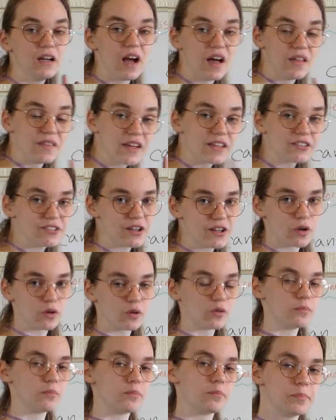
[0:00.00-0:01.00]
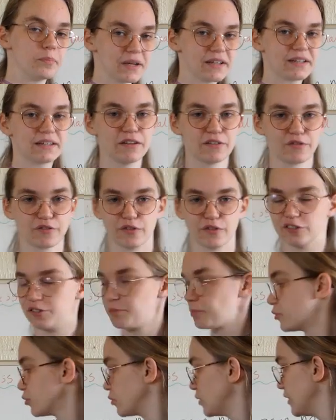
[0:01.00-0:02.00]
And that's a whole big difference
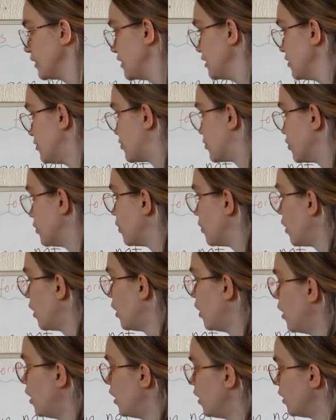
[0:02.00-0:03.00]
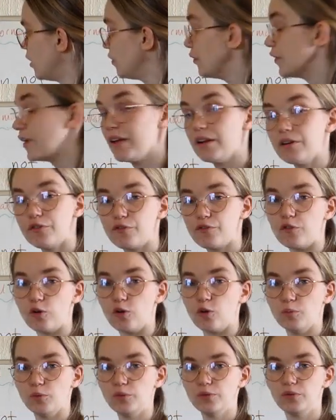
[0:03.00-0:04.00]
between these two. The
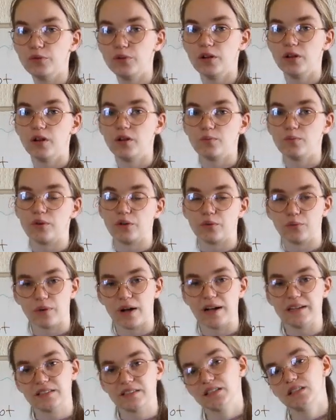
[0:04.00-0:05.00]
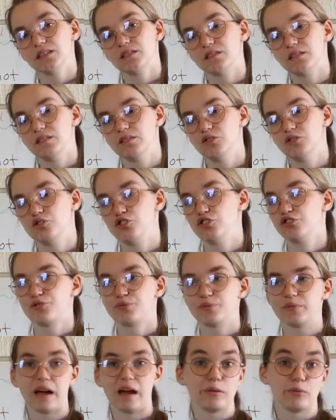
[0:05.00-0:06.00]
informal, when writing, you just
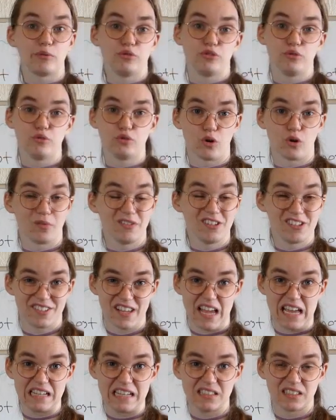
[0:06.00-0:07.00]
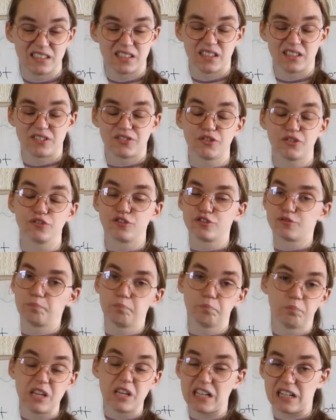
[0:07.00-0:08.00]
write what you normally say. It's just
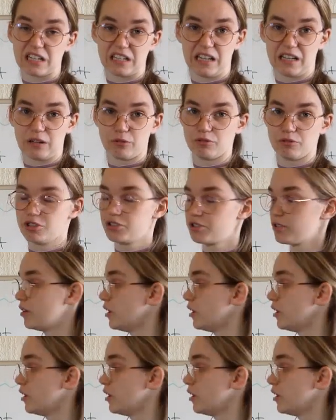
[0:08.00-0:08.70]
speaking language.